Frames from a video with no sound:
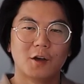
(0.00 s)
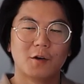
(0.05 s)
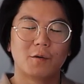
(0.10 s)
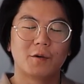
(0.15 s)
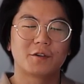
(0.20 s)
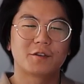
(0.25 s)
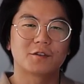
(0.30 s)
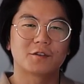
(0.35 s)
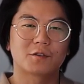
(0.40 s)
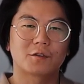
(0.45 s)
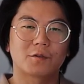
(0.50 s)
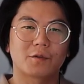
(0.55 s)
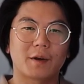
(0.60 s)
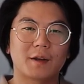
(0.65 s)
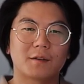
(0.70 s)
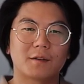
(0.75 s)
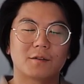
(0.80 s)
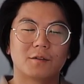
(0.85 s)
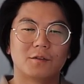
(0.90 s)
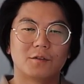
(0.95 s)
which is
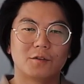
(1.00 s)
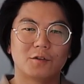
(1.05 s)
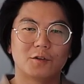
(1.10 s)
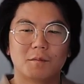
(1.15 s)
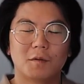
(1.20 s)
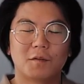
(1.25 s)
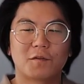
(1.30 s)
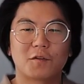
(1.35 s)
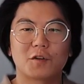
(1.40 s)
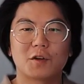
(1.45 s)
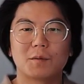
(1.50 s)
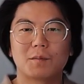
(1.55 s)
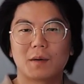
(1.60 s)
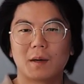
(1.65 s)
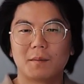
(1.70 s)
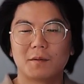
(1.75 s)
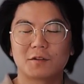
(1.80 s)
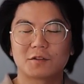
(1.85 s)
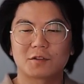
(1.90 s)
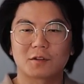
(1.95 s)
great to do before you
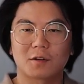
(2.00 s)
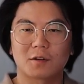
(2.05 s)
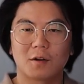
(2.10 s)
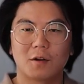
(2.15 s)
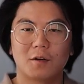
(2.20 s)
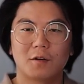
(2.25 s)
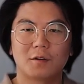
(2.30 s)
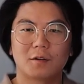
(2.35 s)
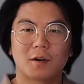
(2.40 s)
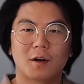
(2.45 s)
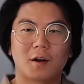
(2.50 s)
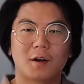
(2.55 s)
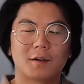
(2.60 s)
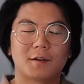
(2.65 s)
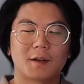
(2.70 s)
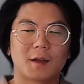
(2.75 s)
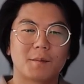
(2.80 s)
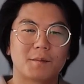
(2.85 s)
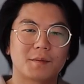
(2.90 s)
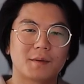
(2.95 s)
publish your code
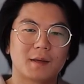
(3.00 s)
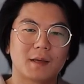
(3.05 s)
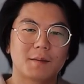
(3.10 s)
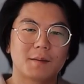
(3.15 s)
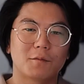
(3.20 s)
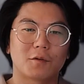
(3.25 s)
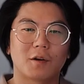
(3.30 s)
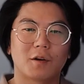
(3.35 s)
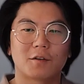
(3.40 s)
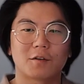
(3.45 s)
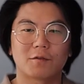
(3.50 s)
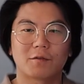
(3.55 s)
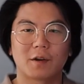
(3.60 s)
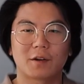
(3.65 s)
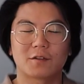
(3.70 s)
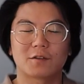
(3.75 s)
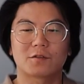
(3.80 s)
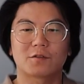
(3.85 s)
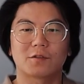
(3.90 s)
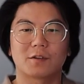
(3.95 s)
on NPM or other
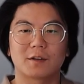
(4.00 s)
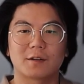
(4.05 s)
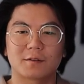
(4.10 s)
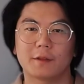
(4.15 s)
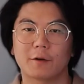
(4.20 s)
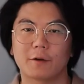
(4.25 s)
registries.